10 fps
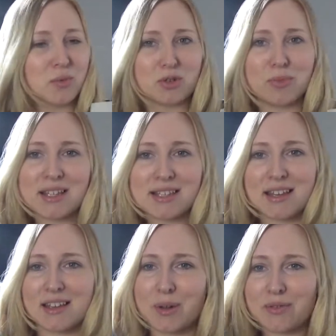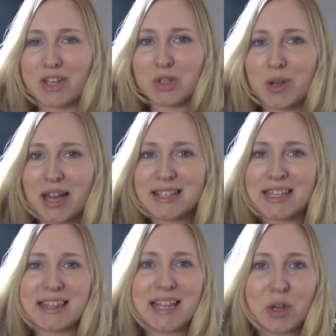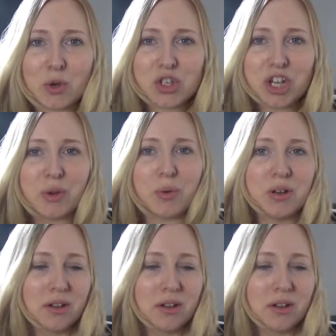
which means that, you know, if they do get a scene, they're not too